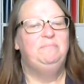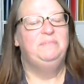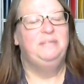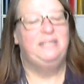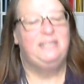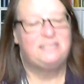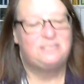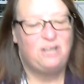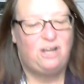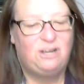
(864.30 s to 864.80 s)

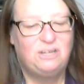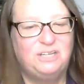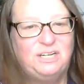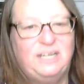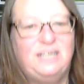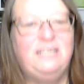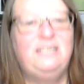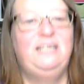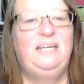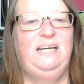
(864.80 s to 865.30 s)
It's all
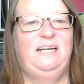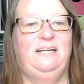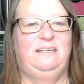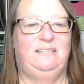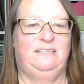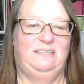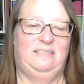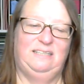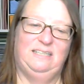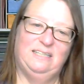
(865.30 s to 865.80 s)
good.
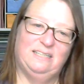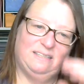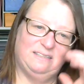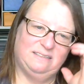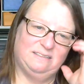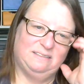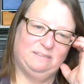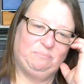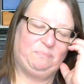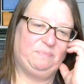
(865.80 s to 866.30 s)

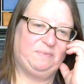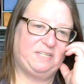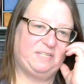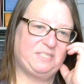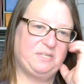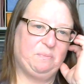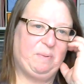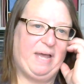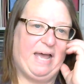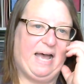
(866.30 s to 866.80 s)
This
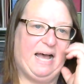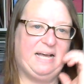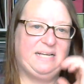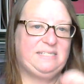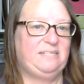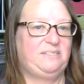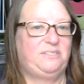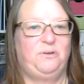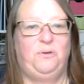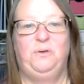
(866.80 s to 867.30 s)
will
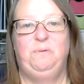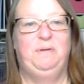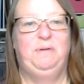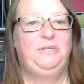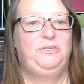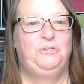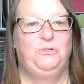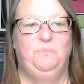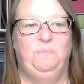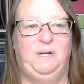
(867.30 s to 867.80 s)
pass. It's only been
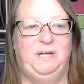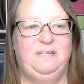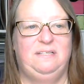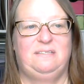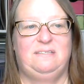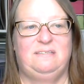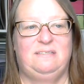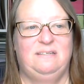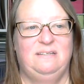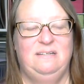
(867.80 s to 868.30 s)
2
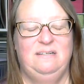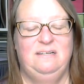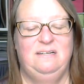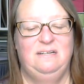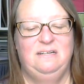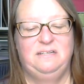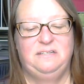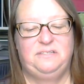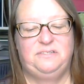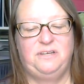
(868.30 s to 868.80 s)
months,
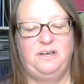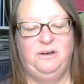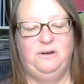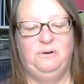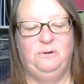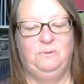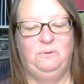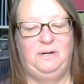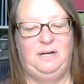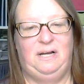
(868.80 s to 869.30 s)

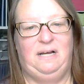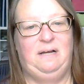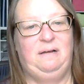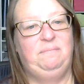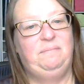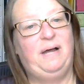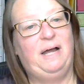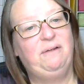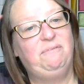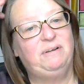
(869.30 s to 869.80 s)
so
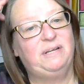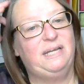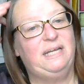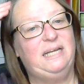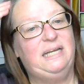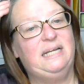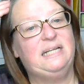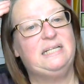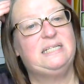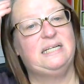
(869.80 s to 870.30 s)
I really
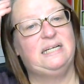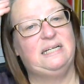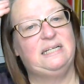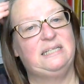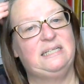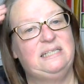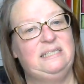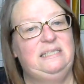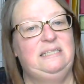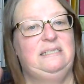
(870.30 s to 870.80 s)
need to
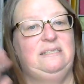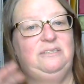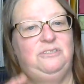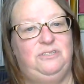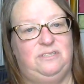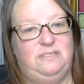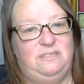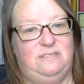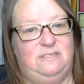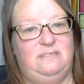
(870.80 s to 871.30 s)

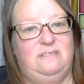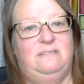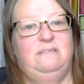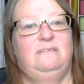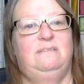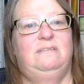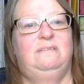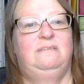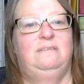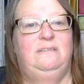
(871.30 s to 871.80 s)
just
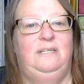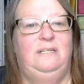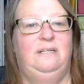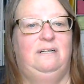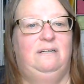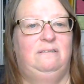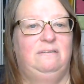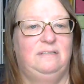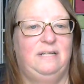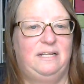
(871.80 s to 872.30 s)

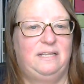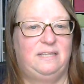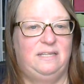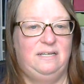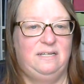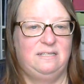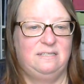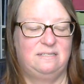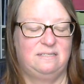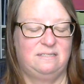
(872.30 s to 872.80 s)
let
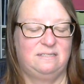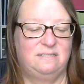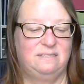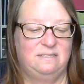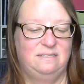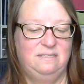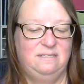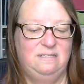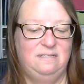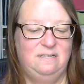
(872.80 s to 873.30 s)
things.
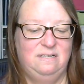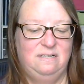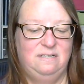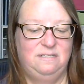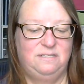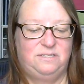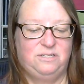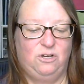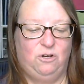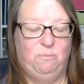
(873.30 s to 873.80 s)

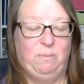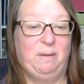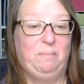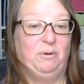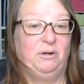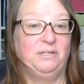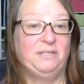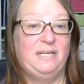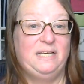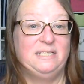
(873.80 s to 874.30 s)
So my
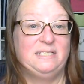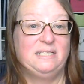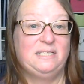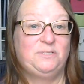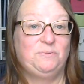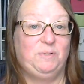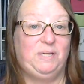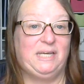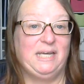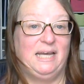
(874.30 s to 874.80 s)
birthday's
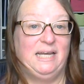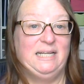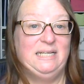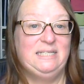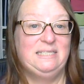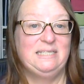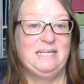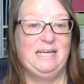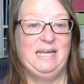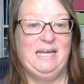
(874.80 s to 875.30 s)
this
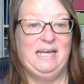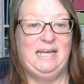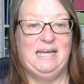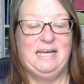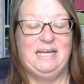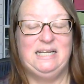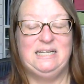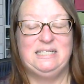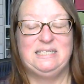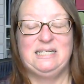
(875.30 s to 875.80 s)
weekend,
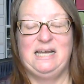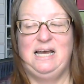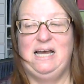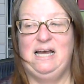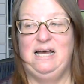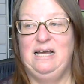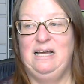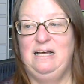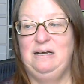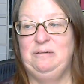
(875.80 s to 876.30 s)
and
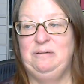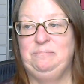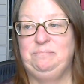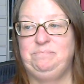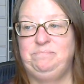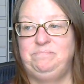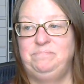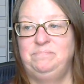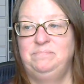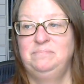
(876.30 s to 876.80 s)

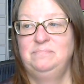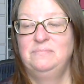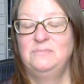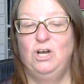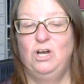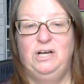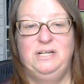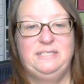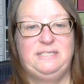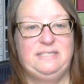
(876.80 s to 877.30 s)

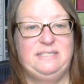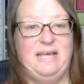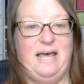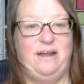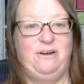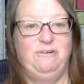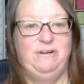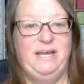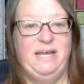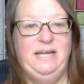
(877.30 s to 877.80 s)
on
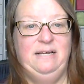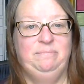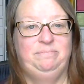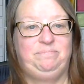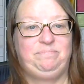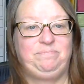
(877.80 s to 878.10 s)
Saturday.